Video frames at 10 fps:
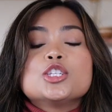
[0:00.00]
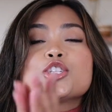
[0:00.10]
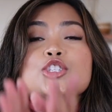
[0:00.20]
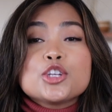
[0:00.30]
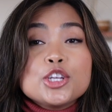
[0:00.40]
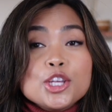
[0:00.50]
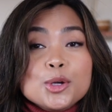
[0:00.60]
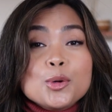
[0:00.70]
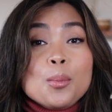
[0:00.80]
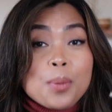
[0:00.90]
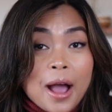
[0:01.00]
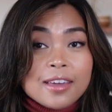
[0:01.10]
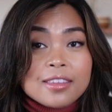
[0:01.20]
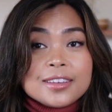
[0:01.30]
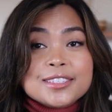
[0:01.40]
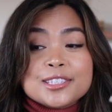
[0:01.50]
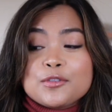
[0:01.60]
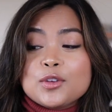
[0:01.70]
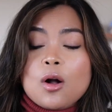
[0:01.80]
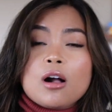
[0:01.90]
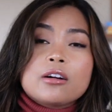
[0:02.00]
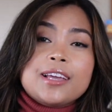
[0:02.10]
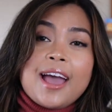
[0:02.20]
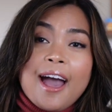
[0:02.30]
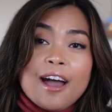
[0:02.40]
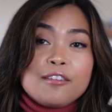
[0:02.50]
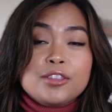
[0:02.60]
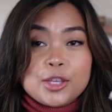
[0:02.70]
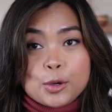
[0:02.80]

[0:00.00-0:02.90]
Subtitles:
Should you buy this if you already have the